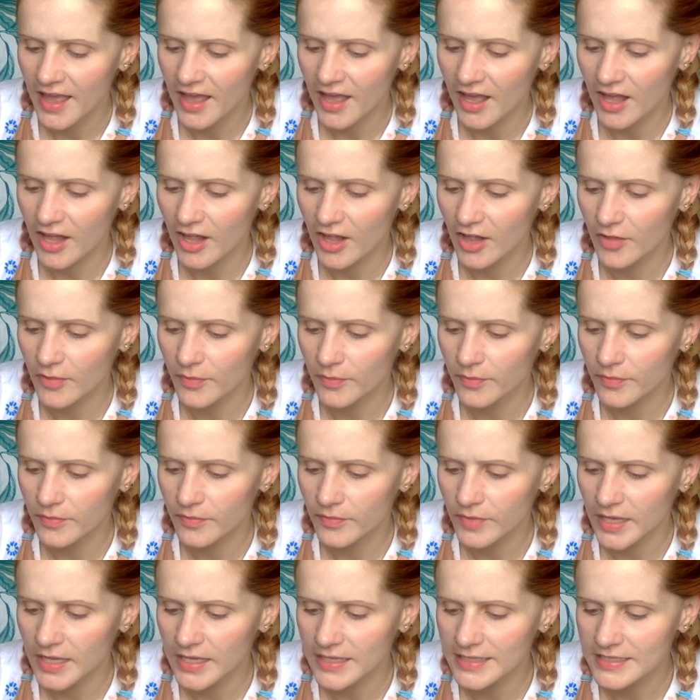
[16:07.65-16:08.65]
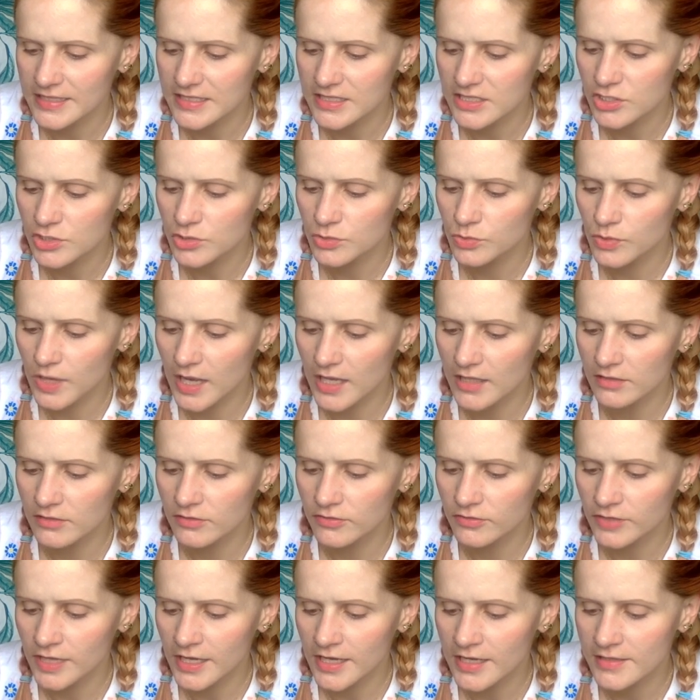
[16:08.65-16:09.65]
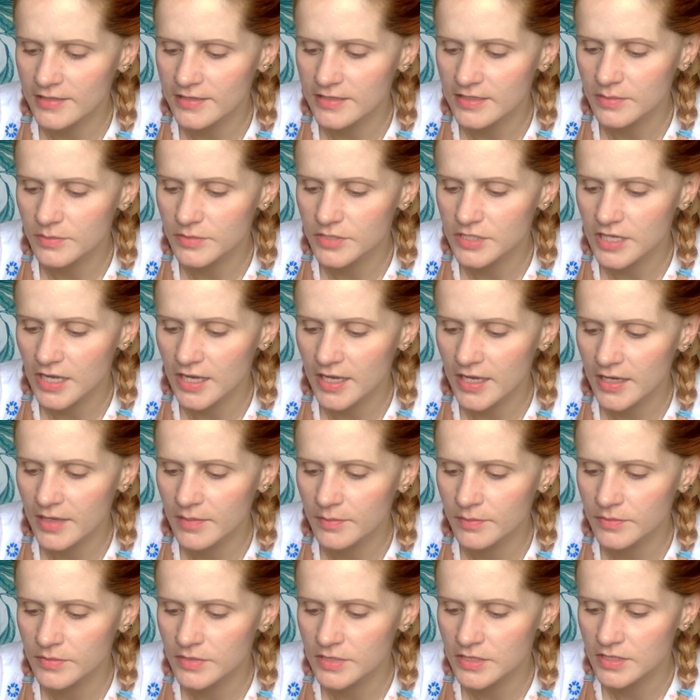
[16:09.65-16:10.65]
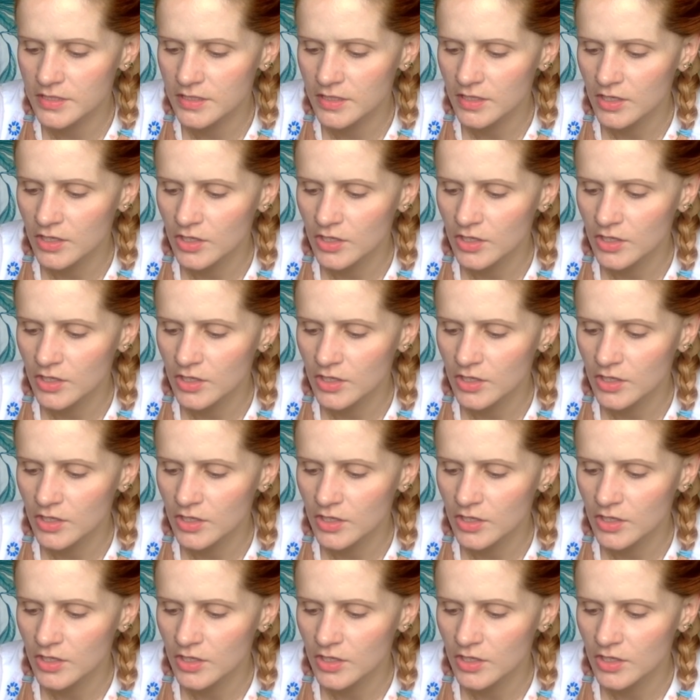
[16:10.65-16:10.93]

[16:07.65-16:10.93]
I listen to Wellfar sometimes,